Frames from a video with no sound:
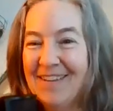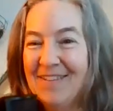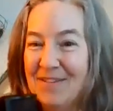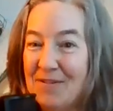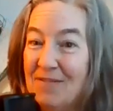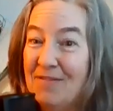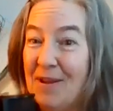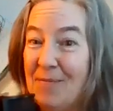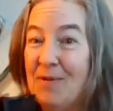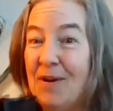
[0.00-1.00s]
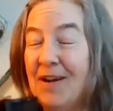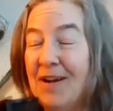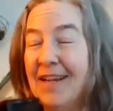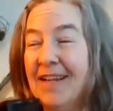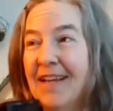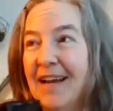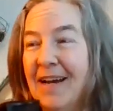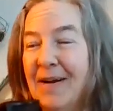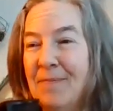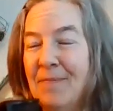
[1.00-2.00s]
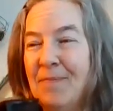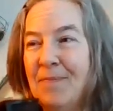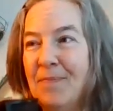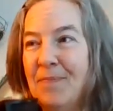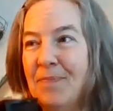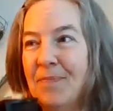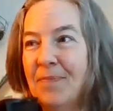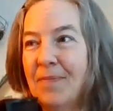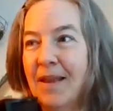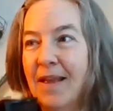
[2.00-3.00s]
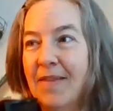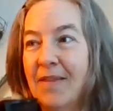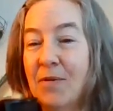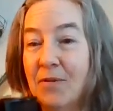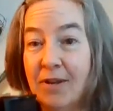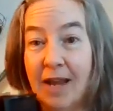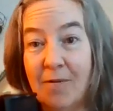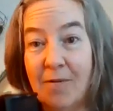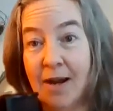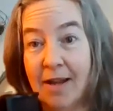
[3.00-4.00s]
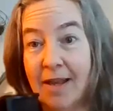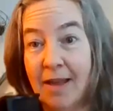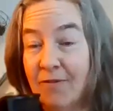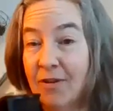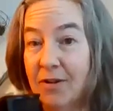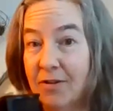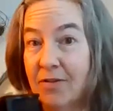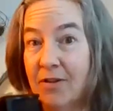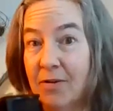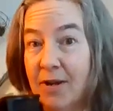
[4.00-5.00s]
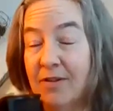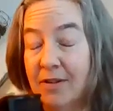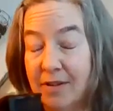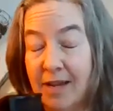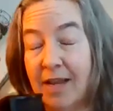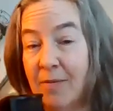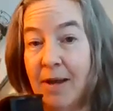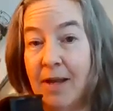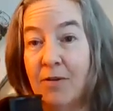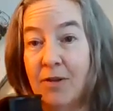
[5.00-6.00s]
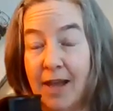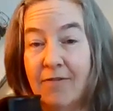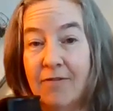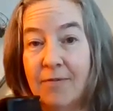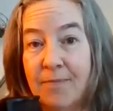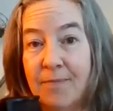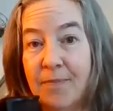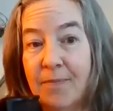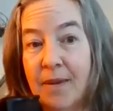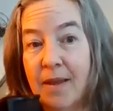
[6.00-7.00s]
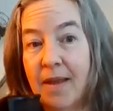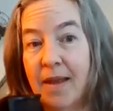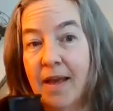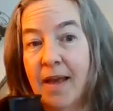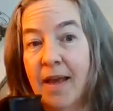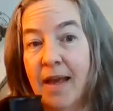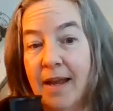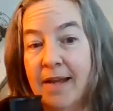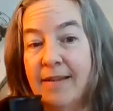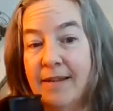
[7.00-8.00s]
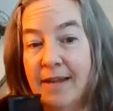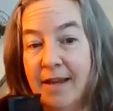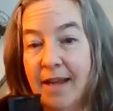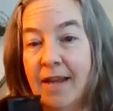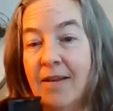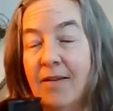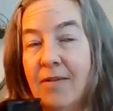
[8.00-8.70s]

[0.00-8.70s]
So in February, there was a night where I gave serious consideration to taking my own life. And I did it.